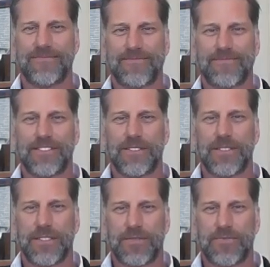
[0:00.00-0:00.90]

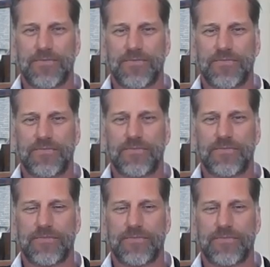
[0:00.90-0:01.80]

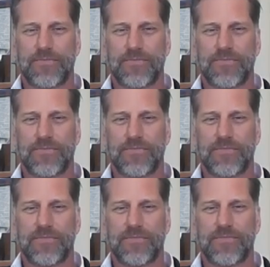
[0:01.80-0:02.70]

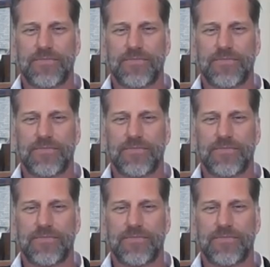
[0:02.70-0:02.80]
The person shown says nothing.